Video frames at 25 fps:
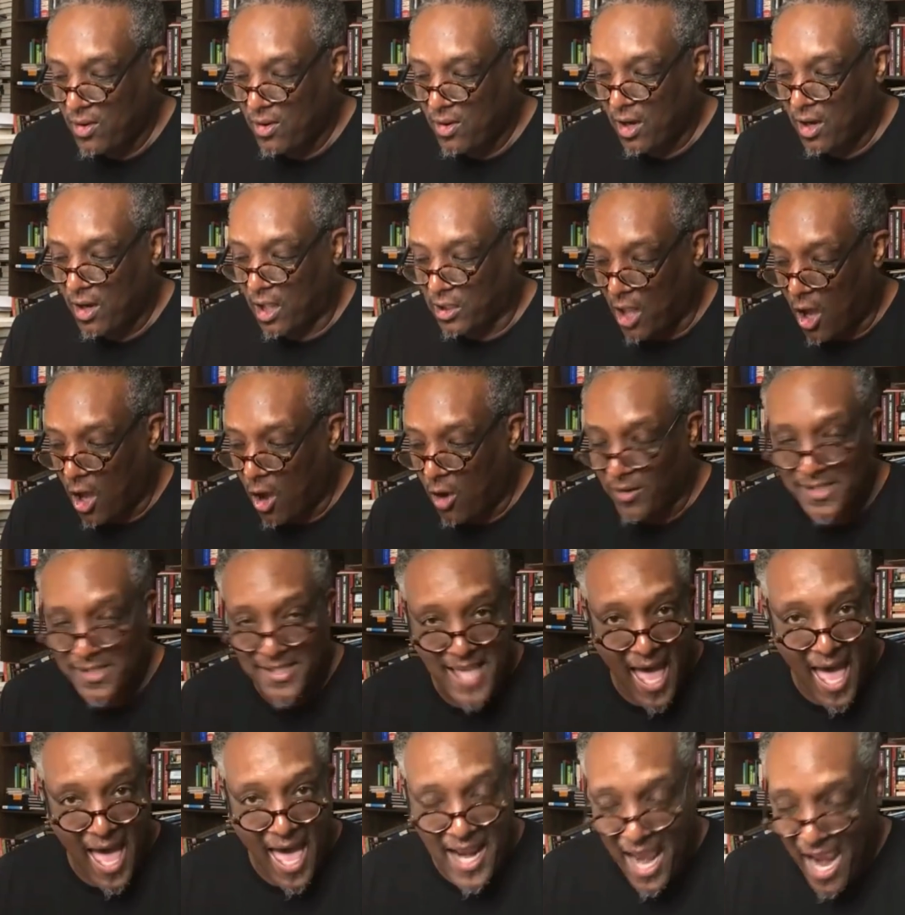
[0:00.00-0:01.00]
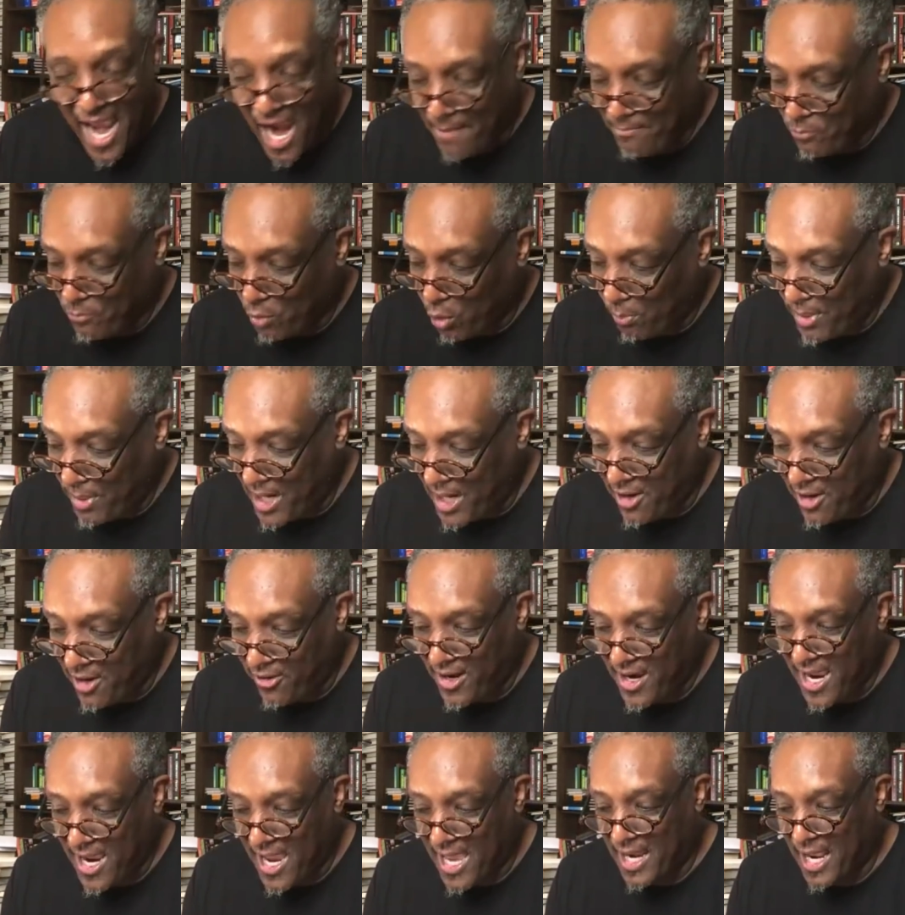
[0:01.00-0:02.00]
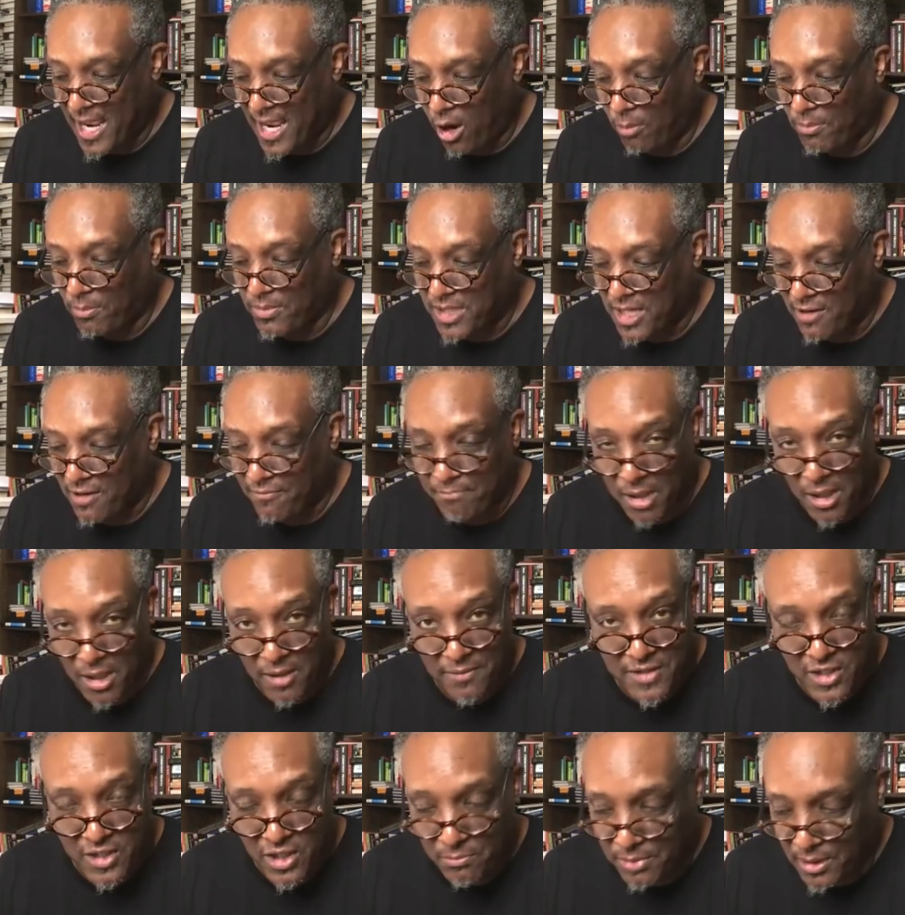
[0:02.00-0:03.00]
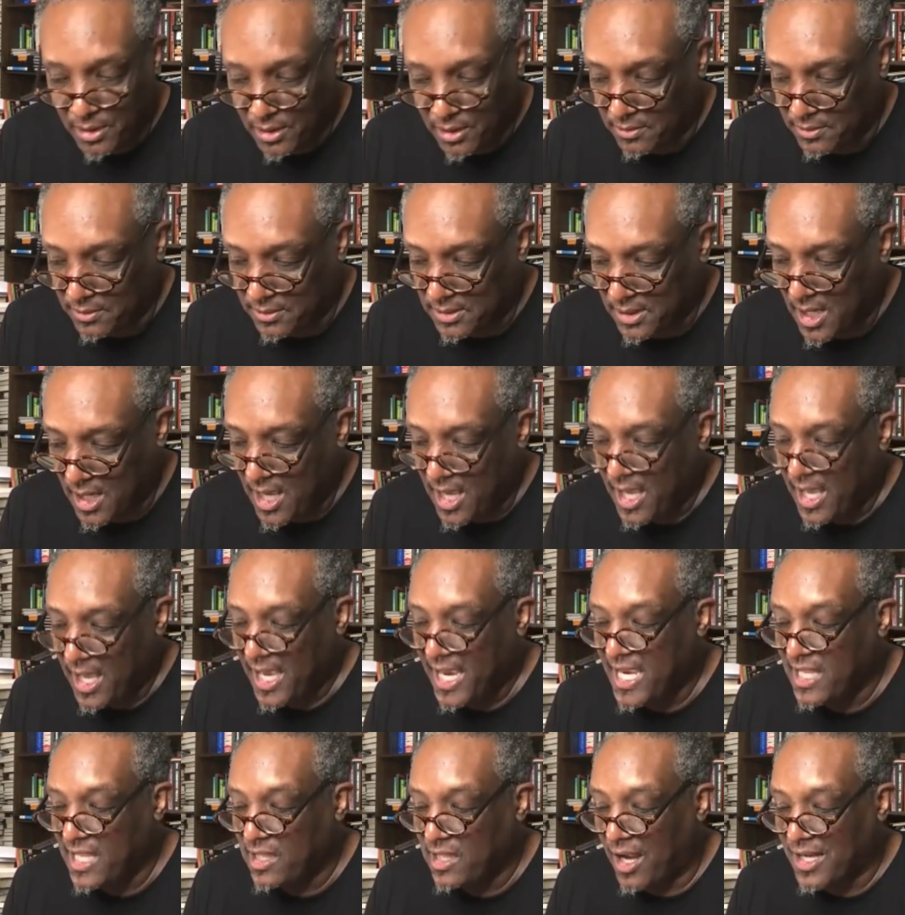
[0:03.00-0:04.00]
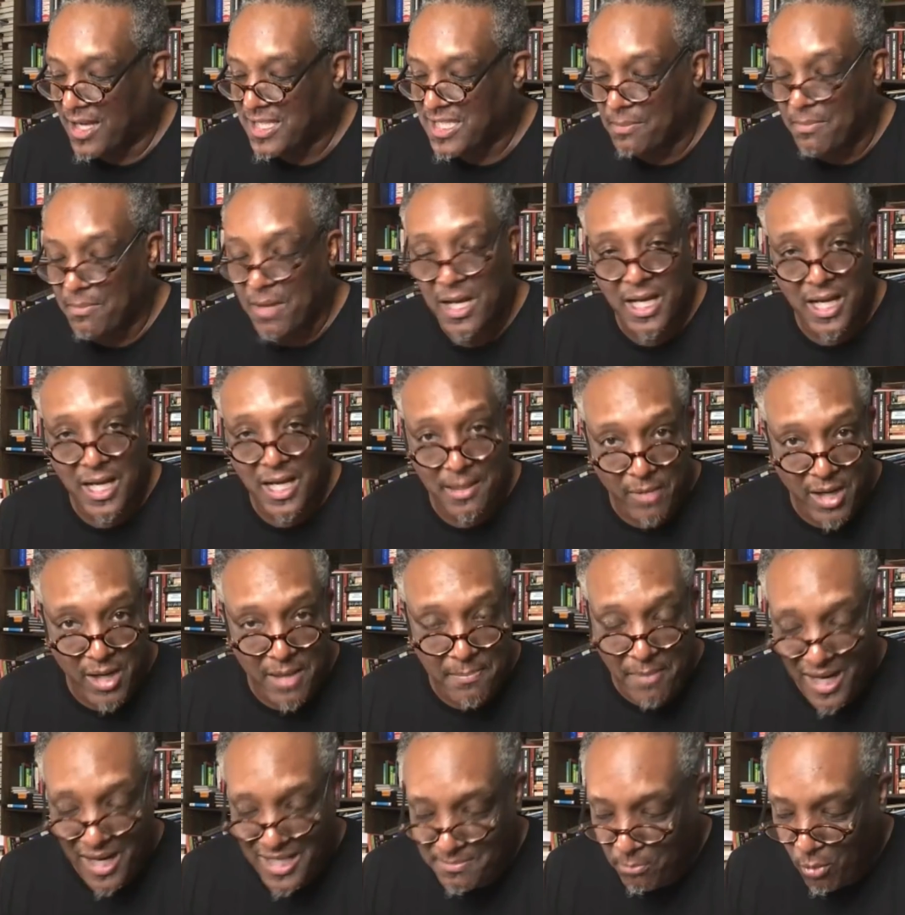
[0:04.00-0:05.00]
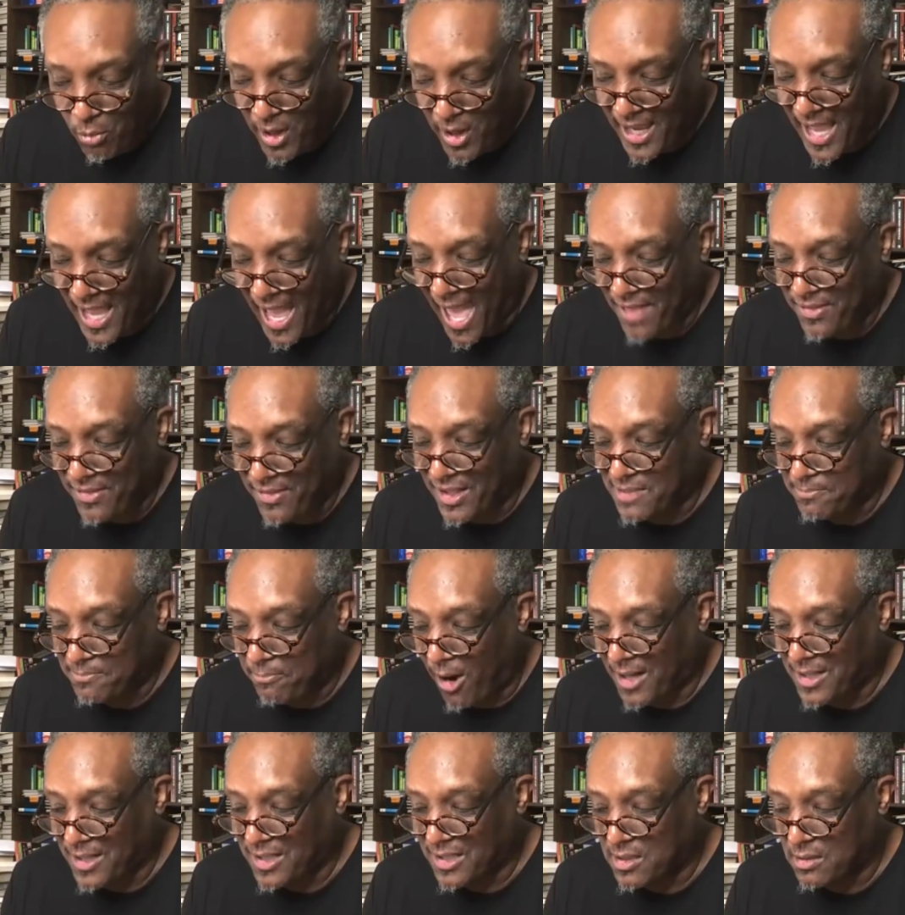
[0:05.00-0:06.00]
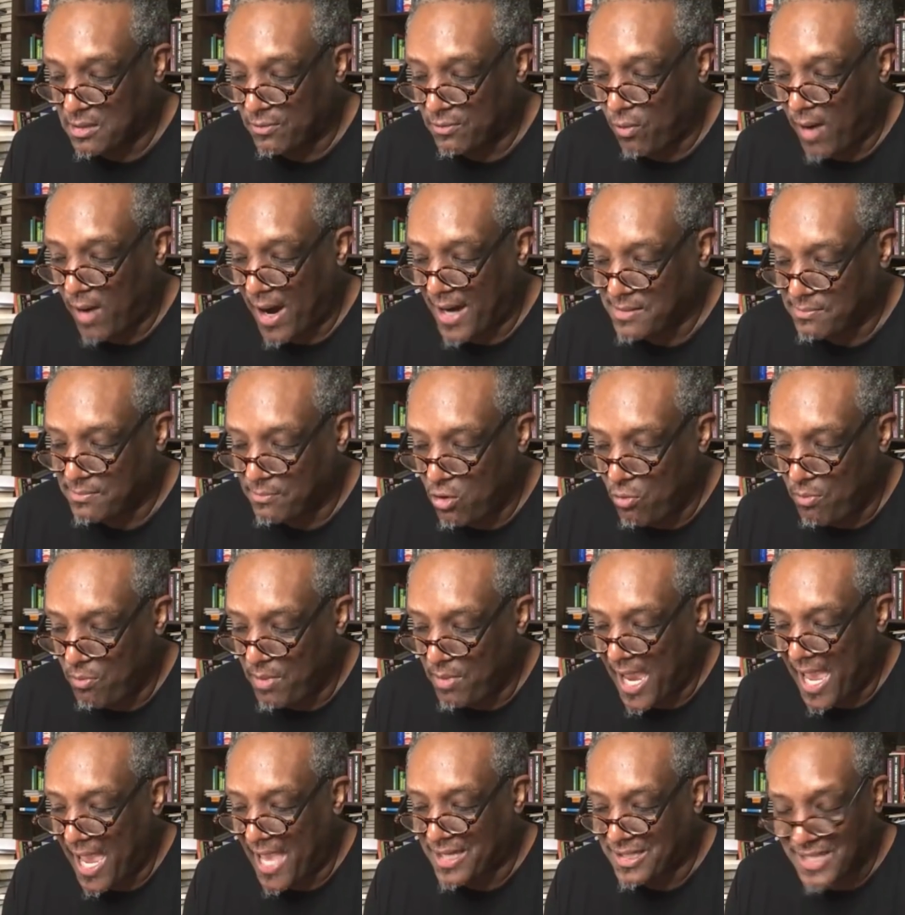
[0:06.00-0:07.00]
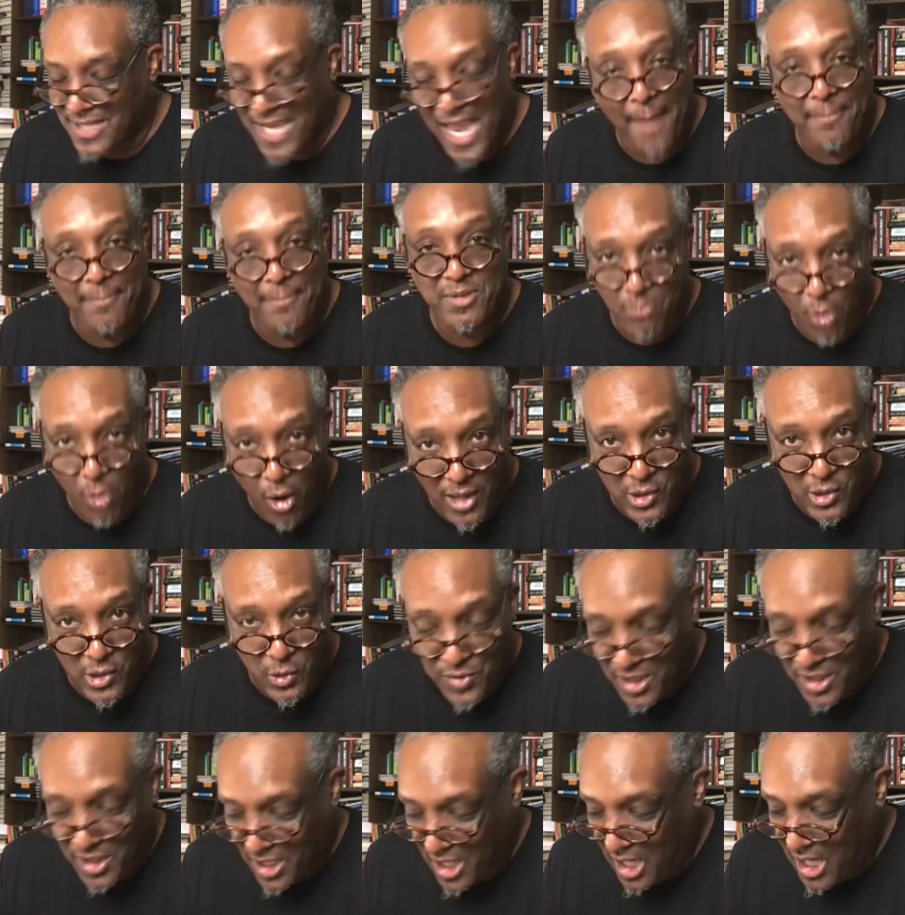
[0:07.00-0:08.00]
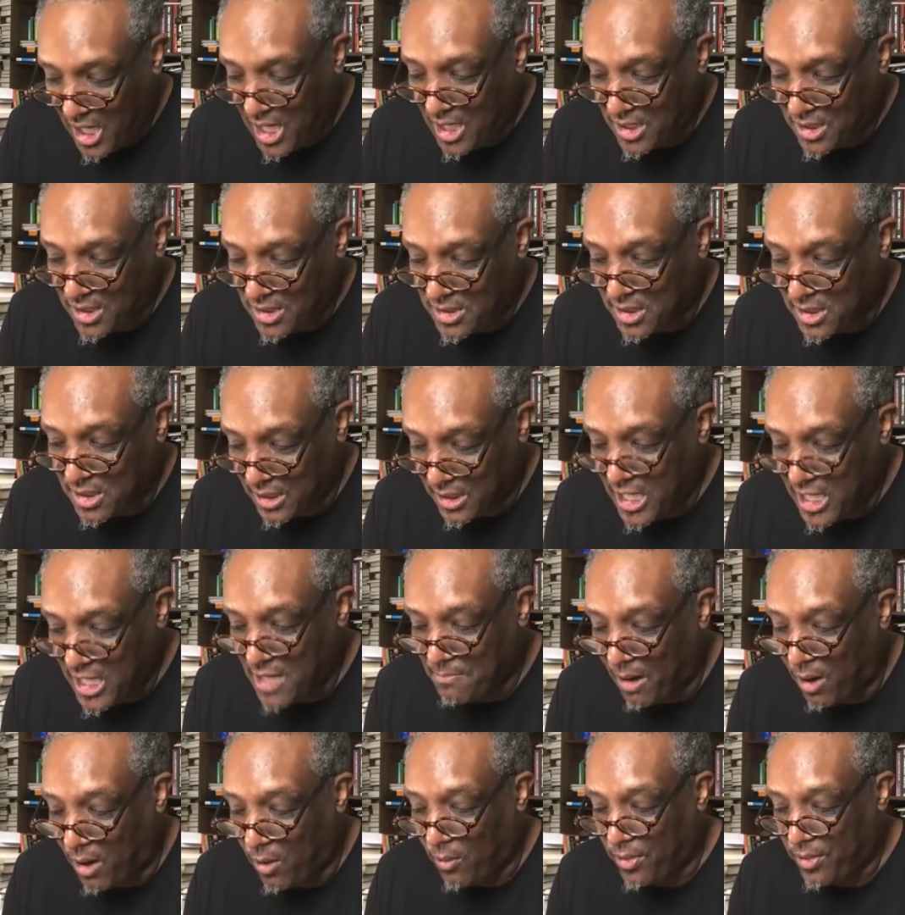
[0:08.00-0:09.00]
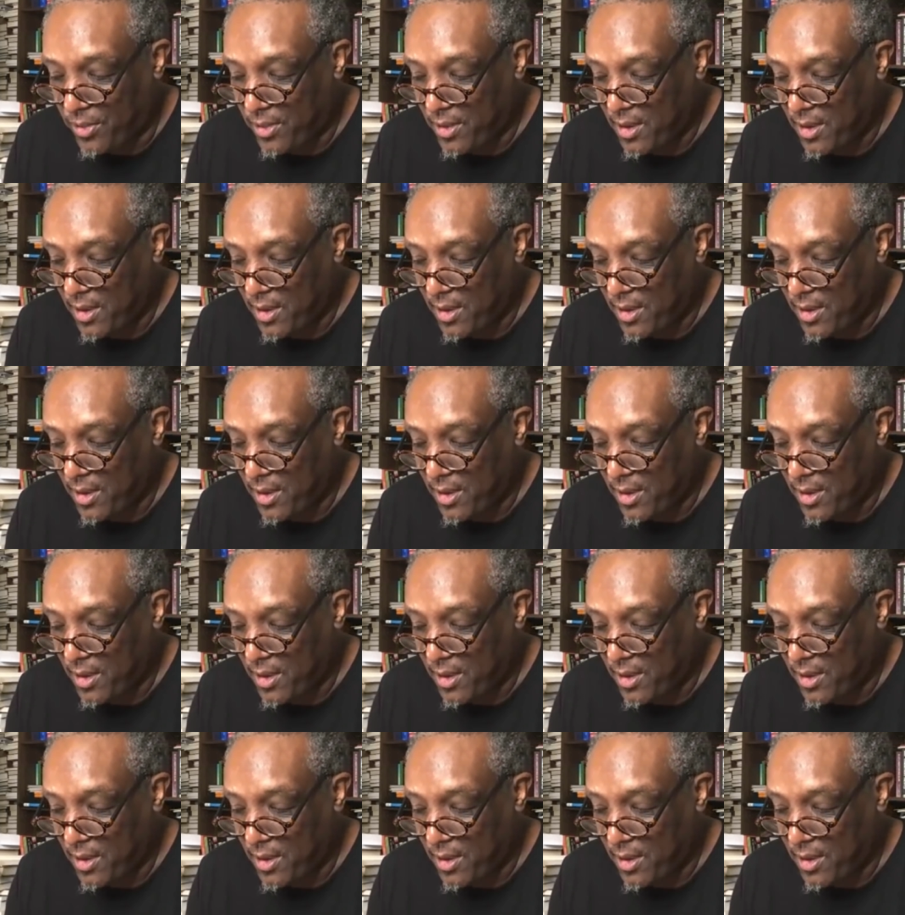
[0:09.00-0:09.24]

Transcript: alongside Admiral Perry and helped give birth to the blues. He launched the Montgomery bus boycott that sparked the Civil Rights Movement and tapped Martin Luther King to lead both.